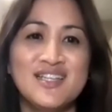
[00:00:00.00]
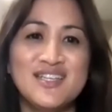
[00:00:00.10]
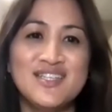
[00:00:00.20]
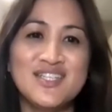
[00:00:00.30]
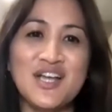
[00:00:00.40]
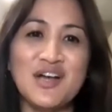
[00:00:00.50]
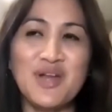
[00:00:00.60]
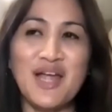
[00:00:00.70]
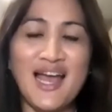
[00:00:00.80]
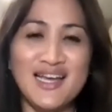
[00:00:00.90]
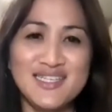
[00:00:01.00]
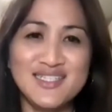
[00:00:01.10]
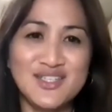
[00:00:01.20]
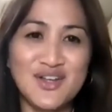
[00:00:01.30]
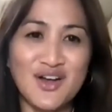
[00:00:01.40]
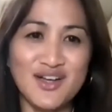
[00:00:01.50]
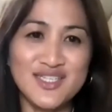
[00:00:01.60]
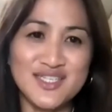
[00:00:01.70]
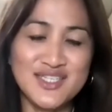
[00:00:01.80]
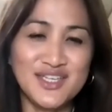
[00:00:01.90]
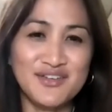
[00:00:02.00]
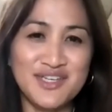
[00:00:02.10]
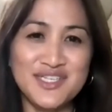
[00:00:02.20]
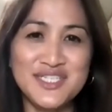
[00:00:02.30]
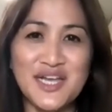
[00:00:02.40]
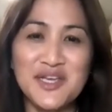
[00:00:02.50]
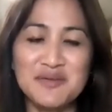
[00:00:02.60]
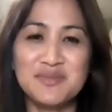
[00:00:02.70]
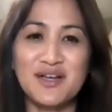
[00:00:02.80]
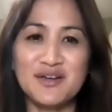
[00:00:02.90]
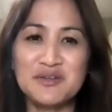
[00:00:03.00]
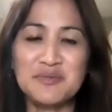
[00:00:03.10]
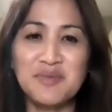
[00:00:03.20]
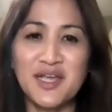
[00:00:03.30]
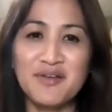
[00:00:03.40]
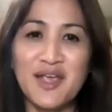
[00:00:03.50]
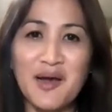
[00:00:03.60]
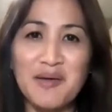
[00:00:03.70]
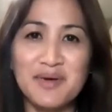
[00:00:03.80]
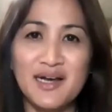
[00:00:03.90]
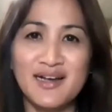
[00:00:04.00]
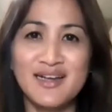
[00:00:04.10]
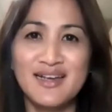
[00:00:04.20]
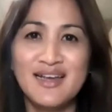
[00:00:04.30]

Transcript: This is our Ask the Docs series. I am Dr. Mary Ambach.